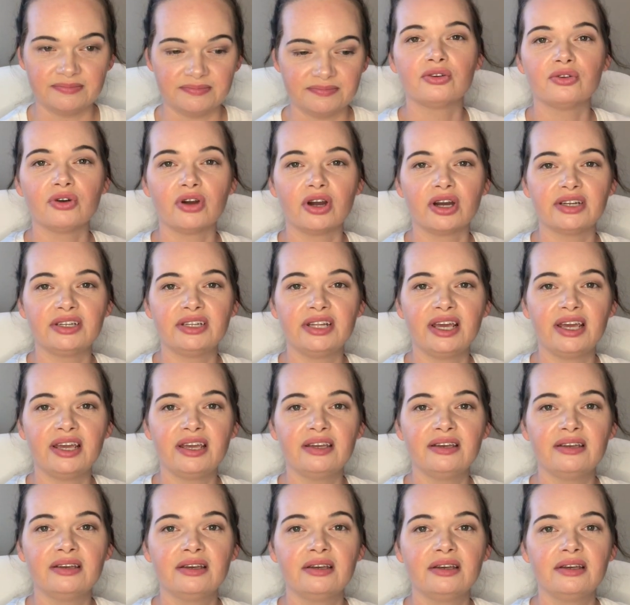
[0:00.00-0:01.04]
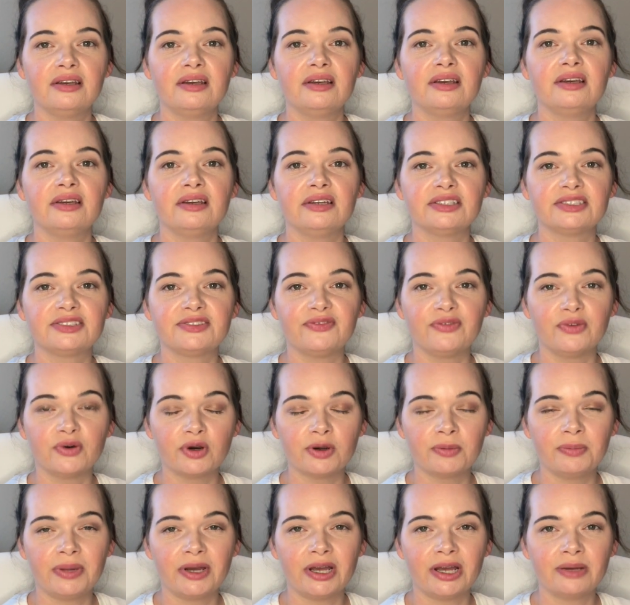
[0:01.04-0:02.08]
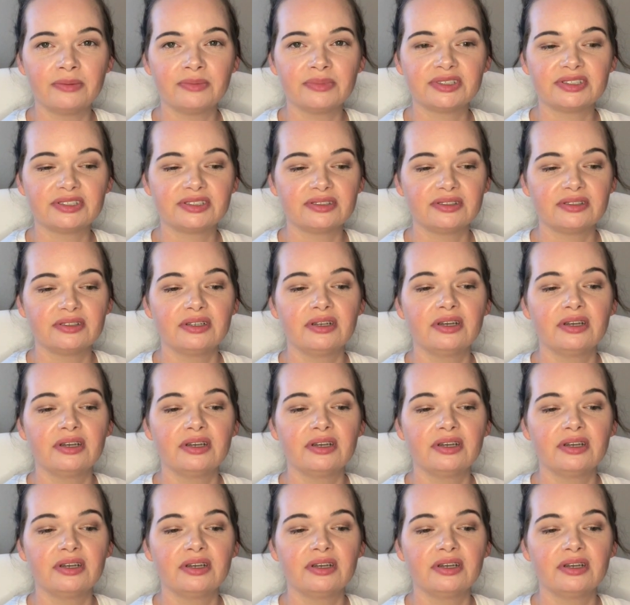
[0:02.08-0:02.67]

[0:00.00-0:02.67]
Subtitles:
Grande is 4 pumps,